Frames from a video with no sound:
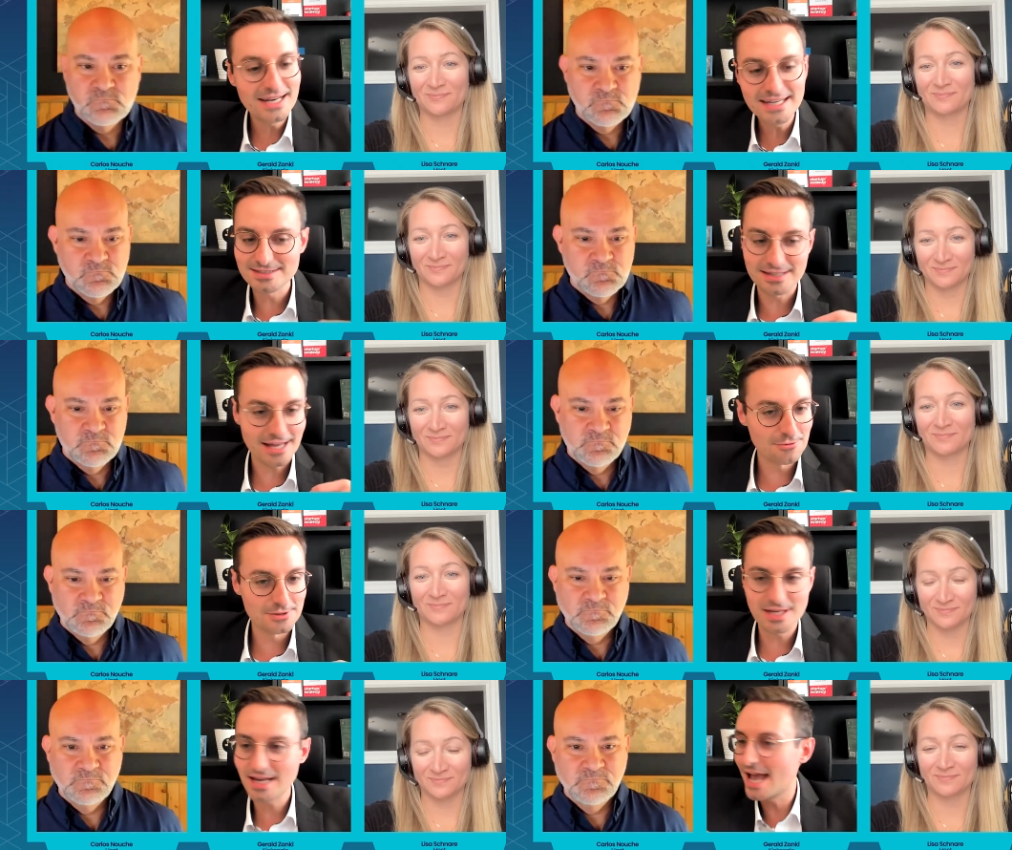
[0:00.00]
Speaker 1: leads and
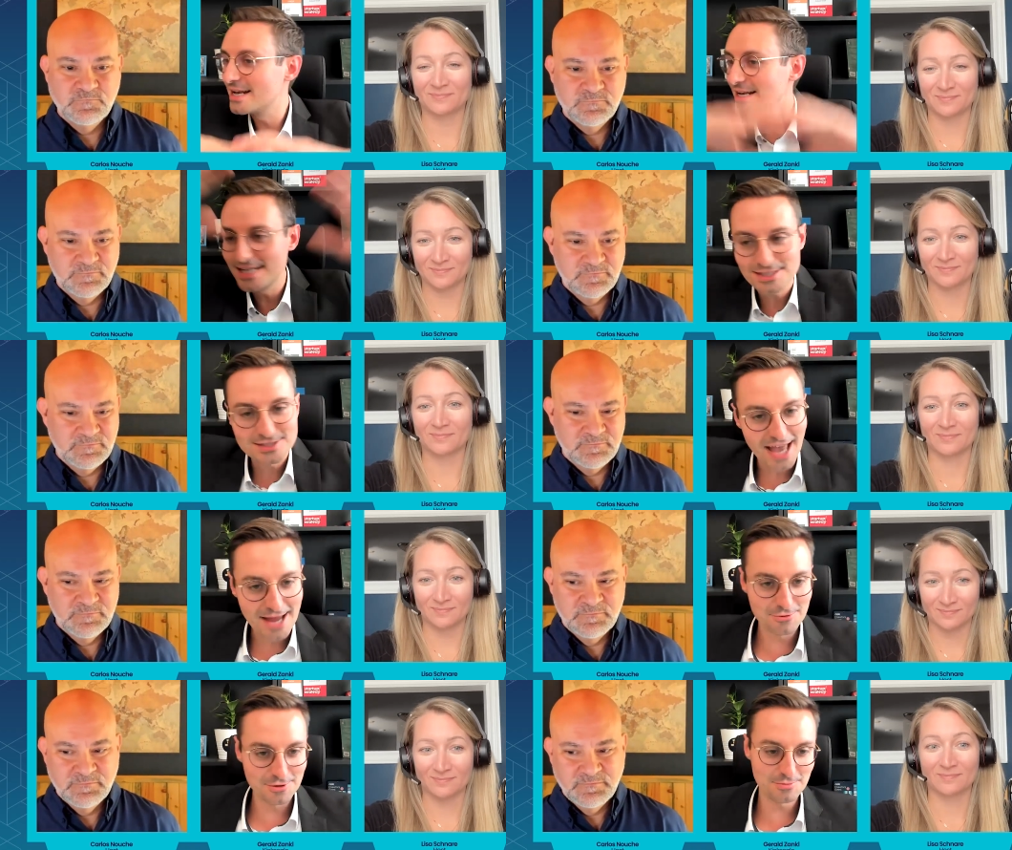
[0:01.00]
everyone was saying, hey, leads
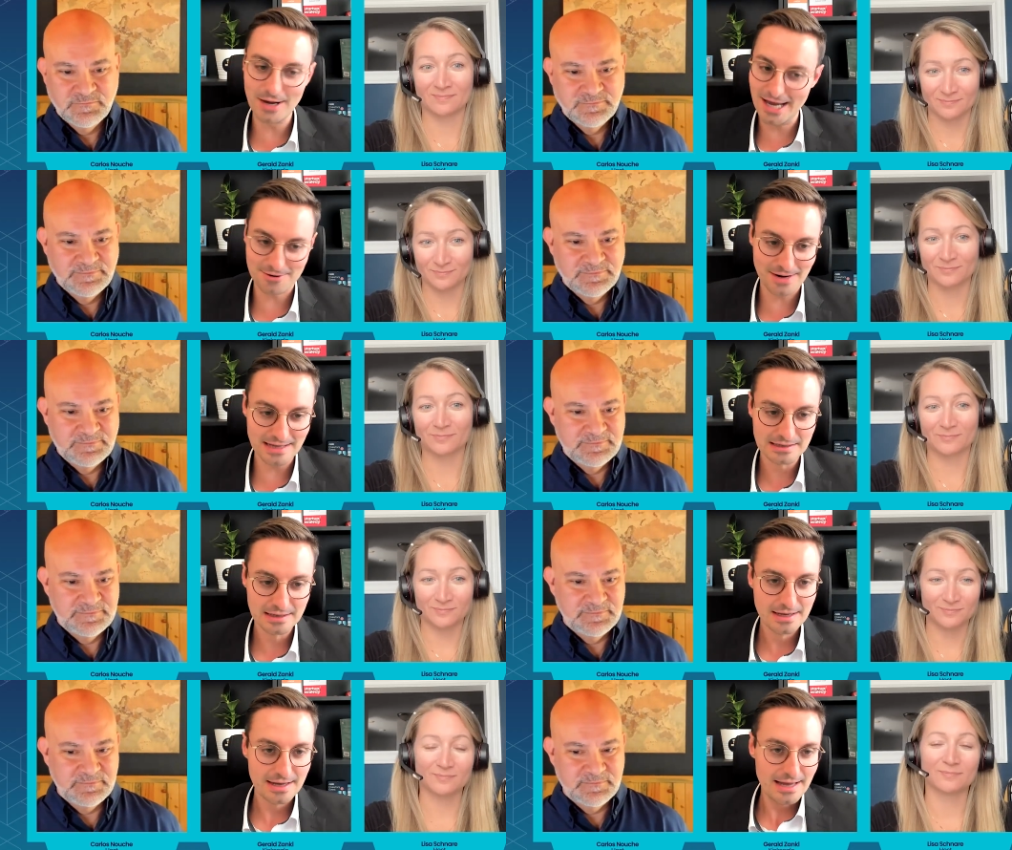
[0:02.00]
everywhere, right?
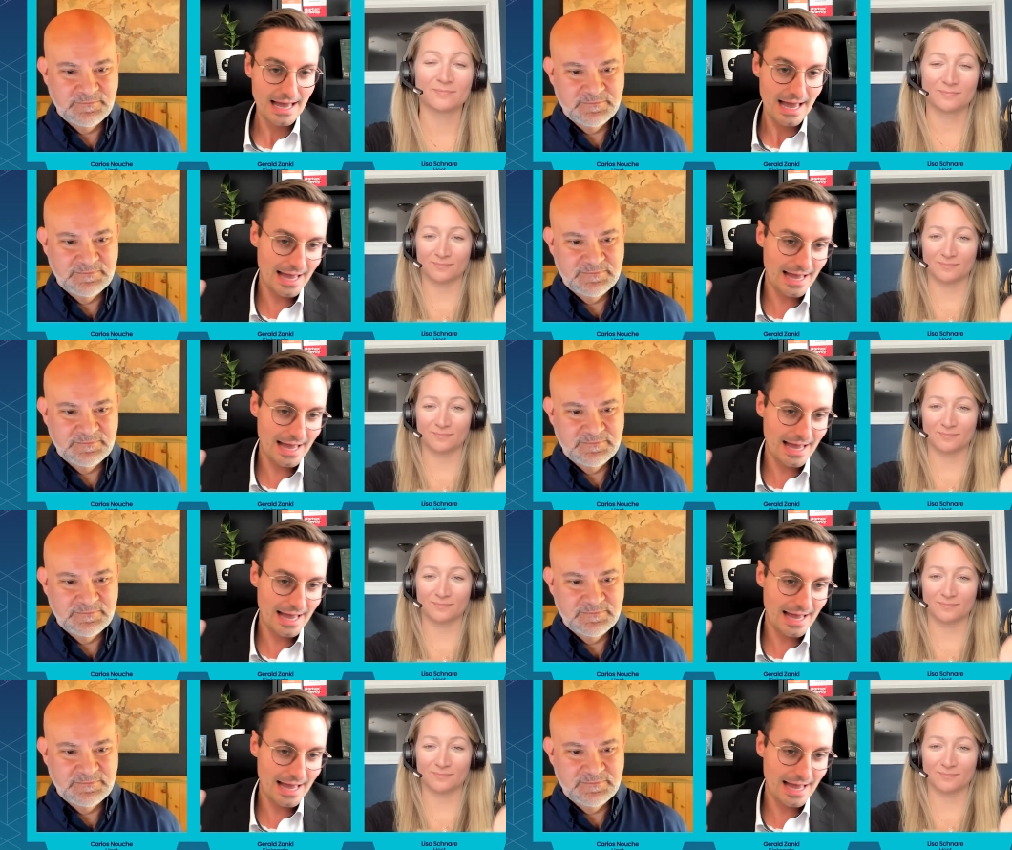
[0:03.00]
Mm-hmm.